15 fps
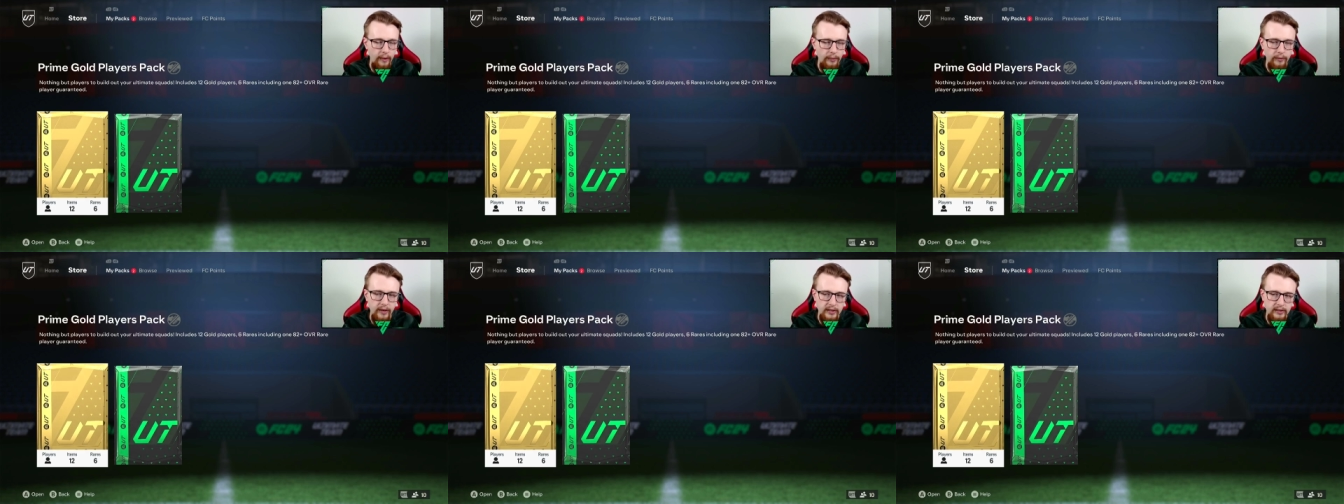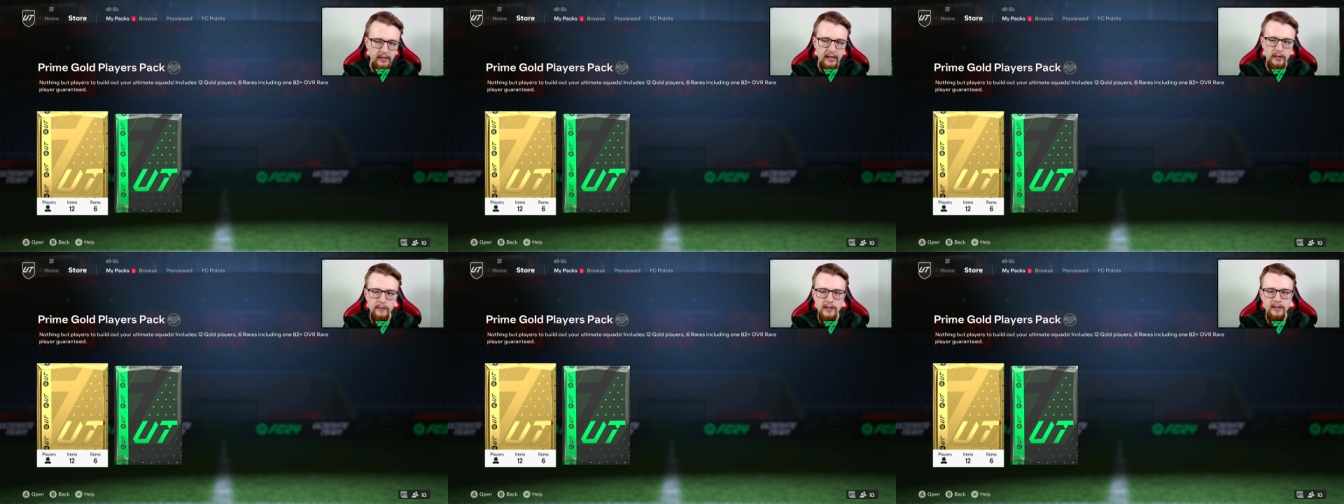the rest of the
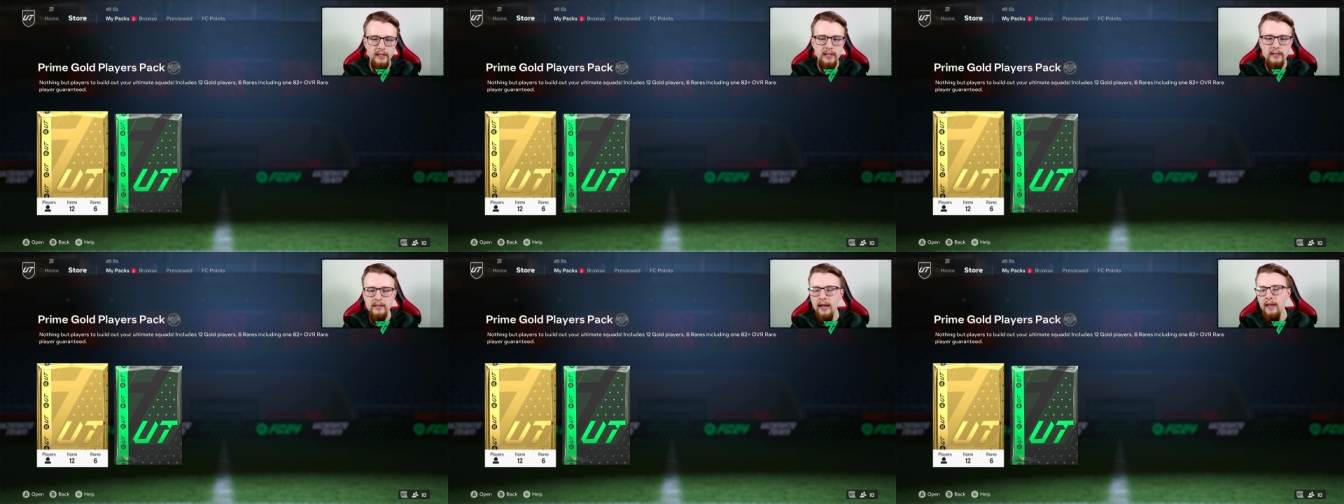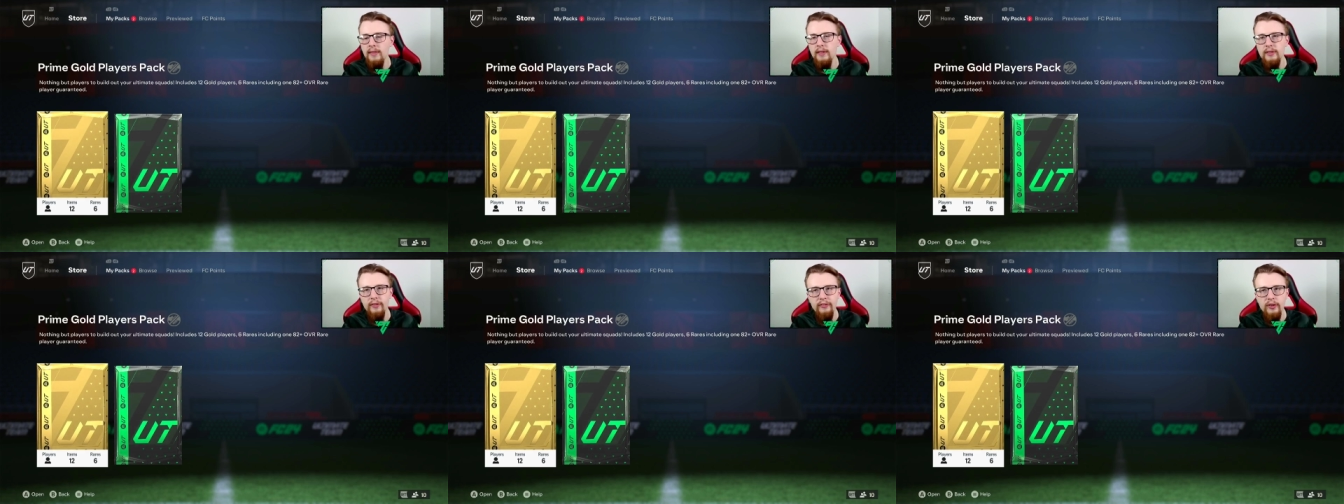SBCs. There's
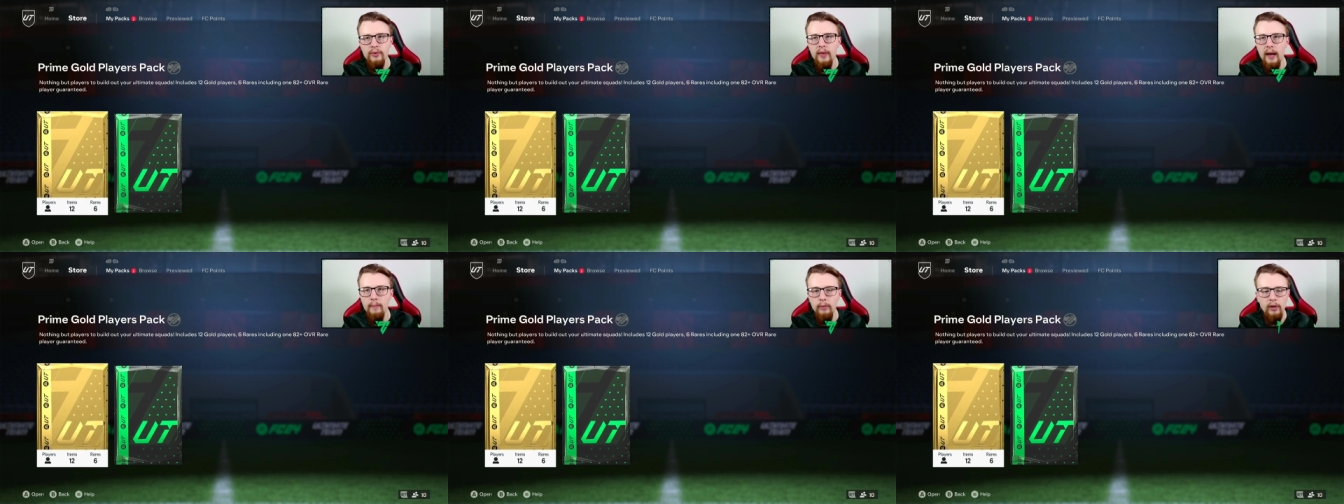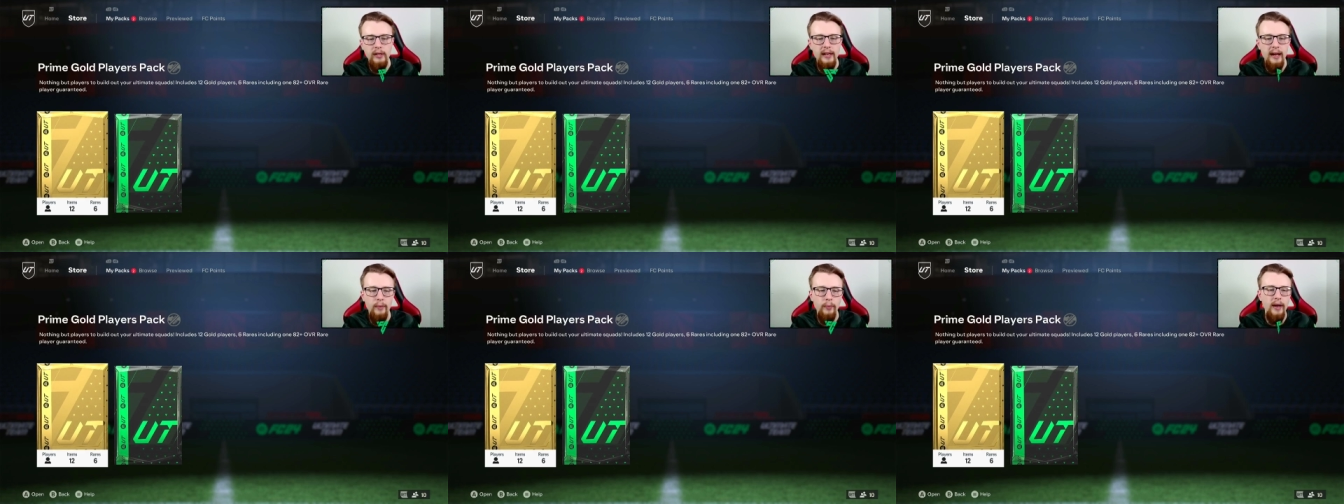a few that I'm looking
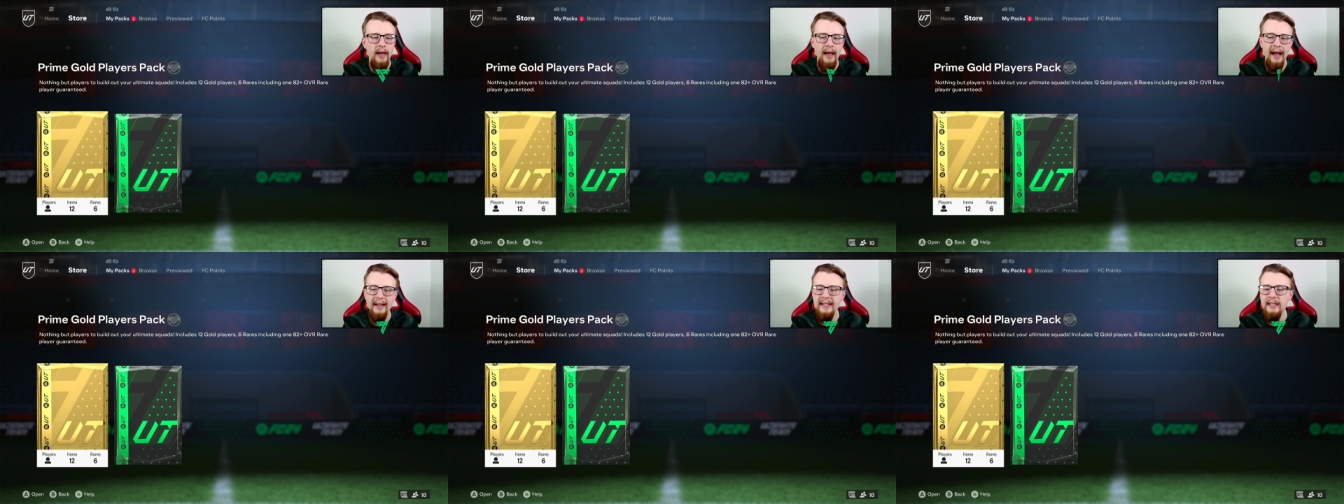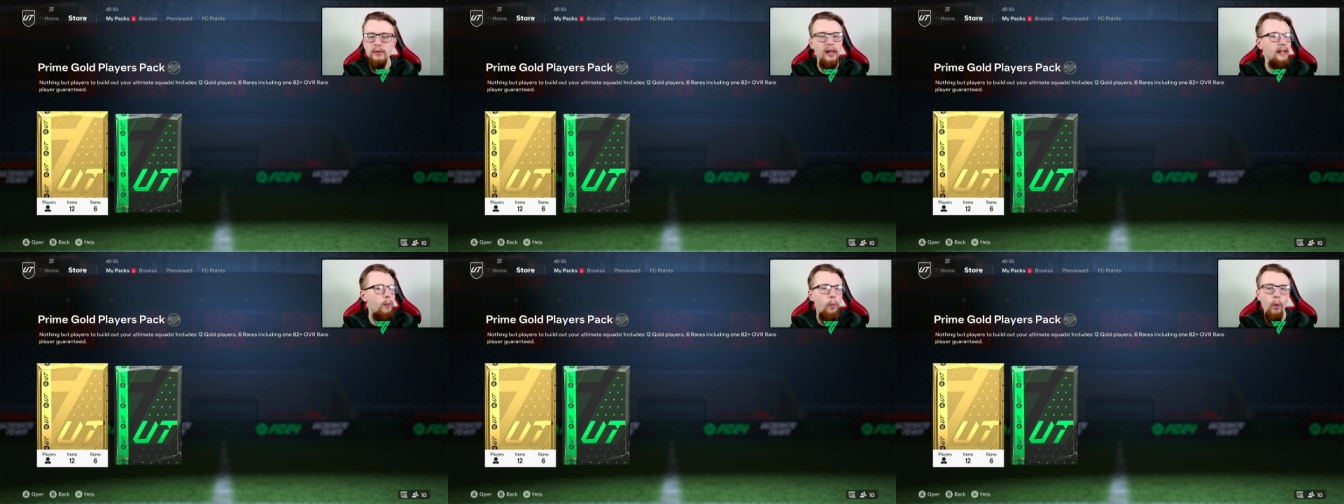at where I need
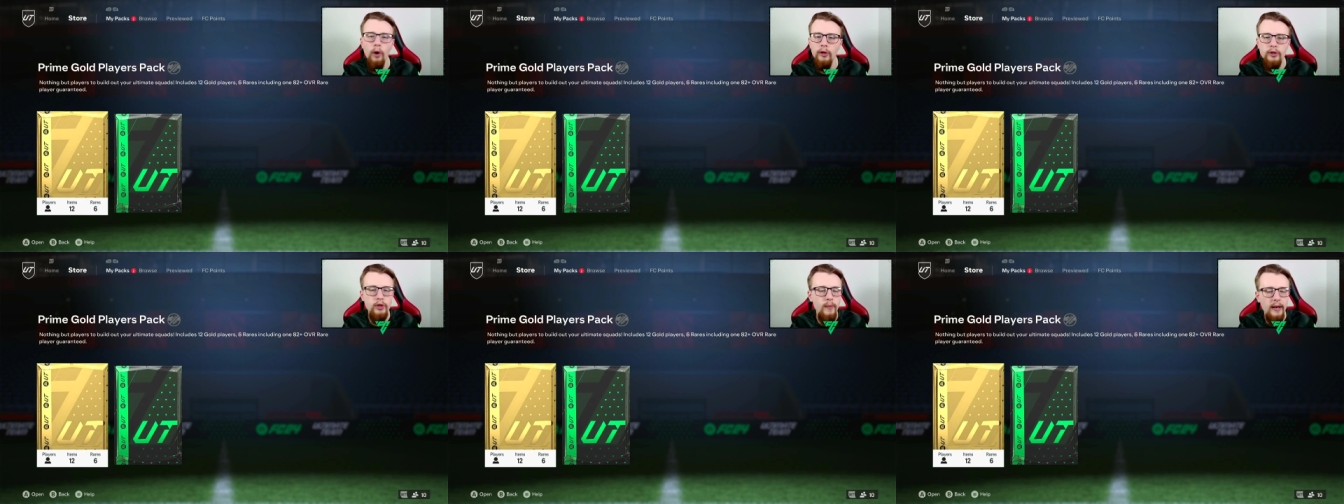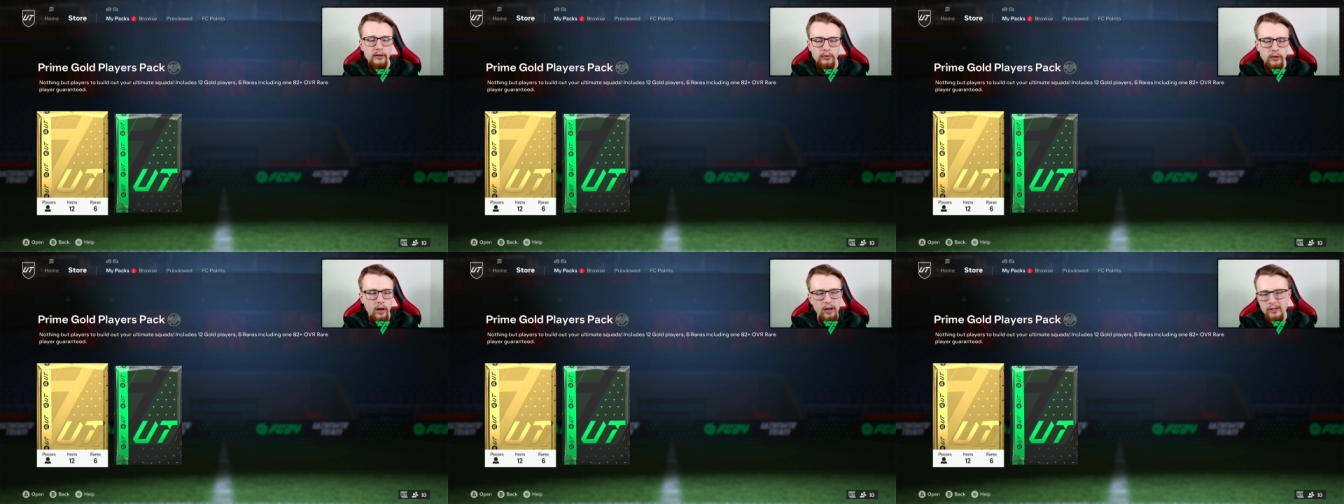like one or two extra
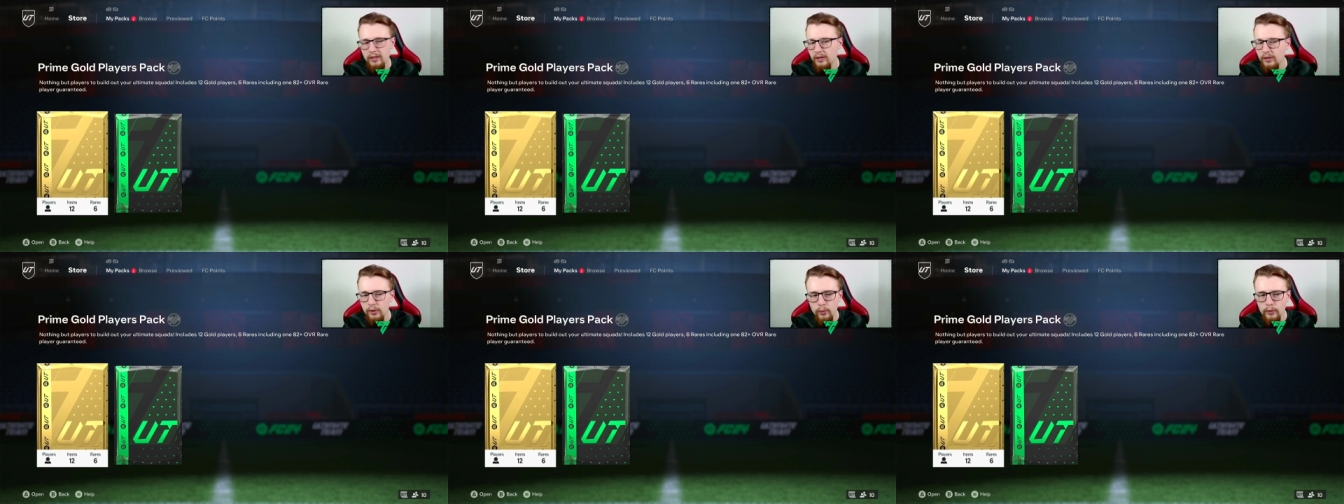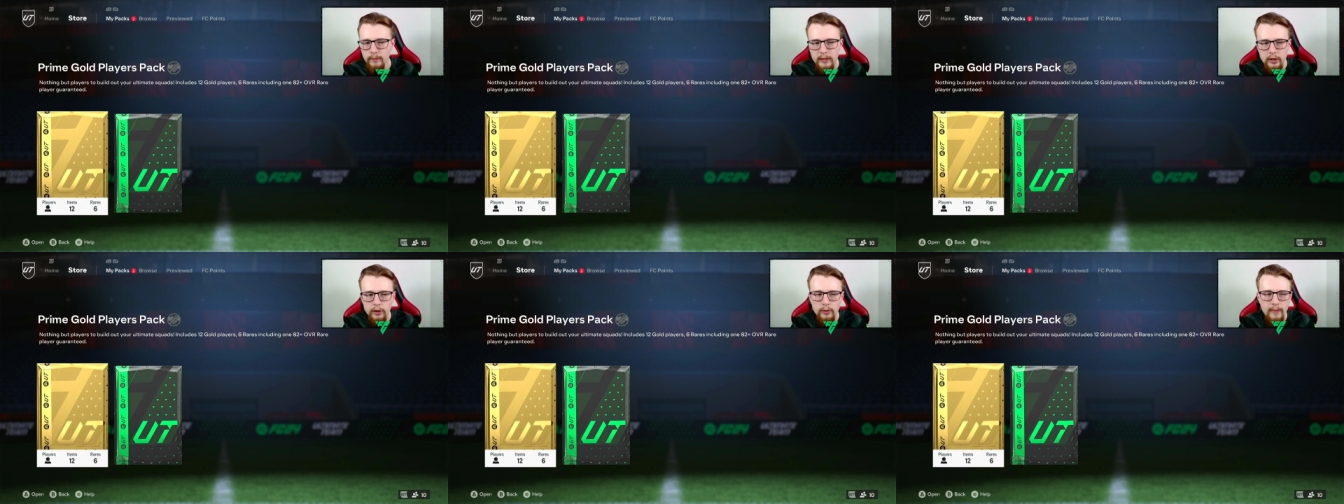cards, so it wouldn't be
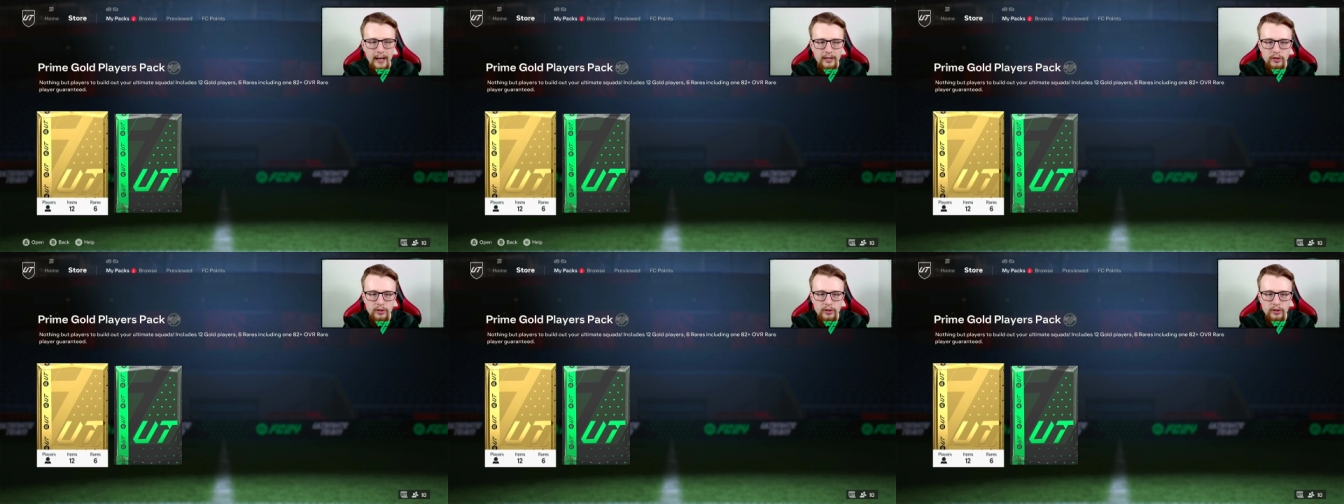too bad.